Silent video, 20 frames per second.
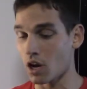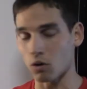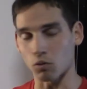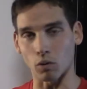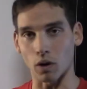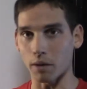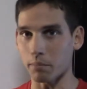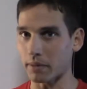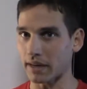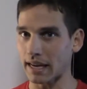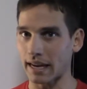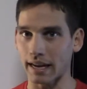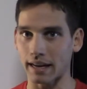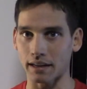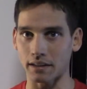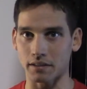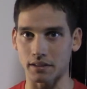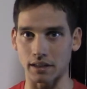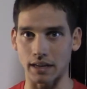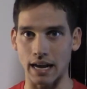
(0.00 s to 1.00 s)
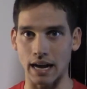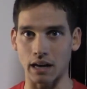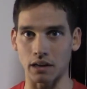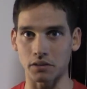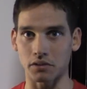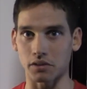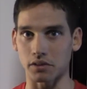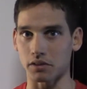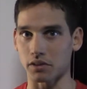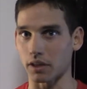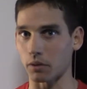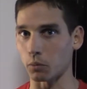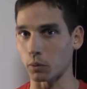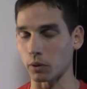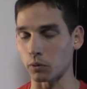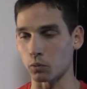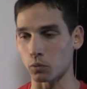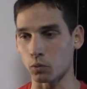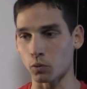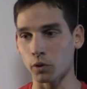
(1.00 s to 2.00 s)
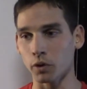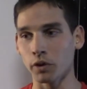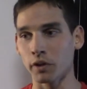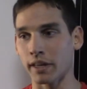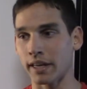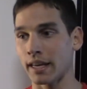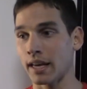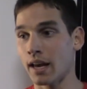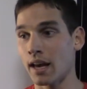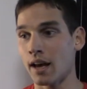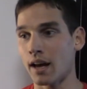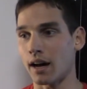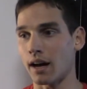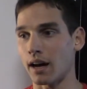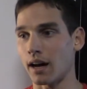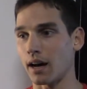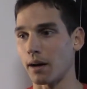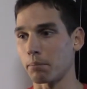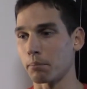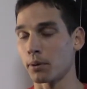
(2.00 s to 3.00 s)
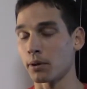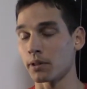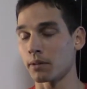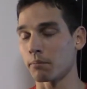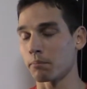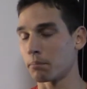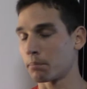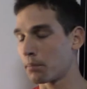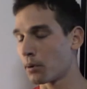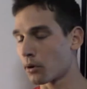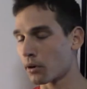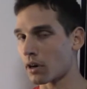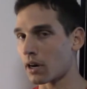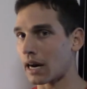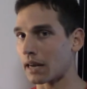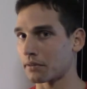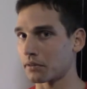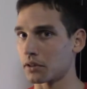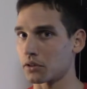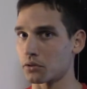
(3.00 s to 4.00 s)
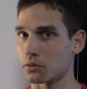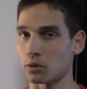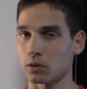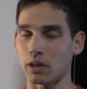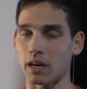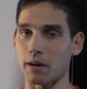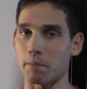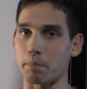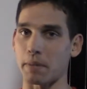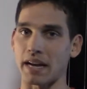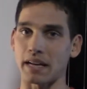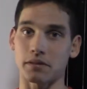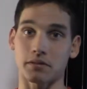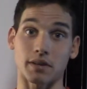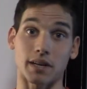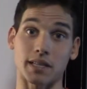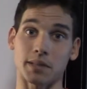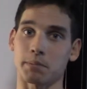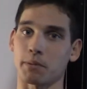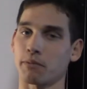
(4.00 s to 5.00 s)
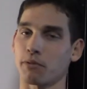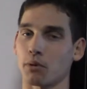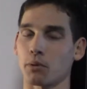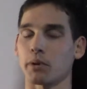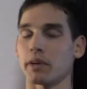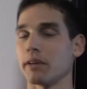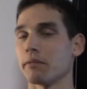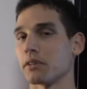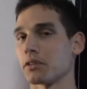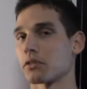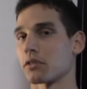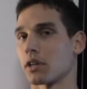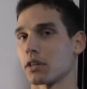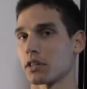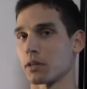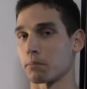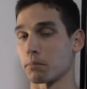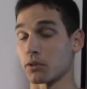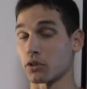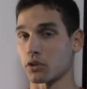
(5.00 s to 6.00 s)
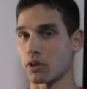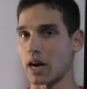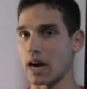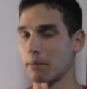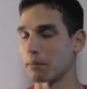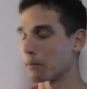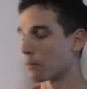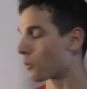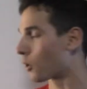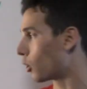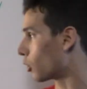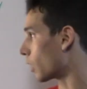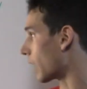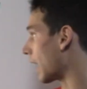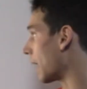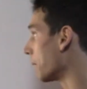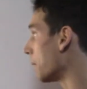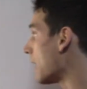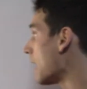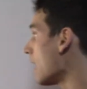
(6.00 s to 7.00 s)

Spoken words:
run mechanics analysis, and we really put our athletes through a lot of baselines before we even start to prescribe a program.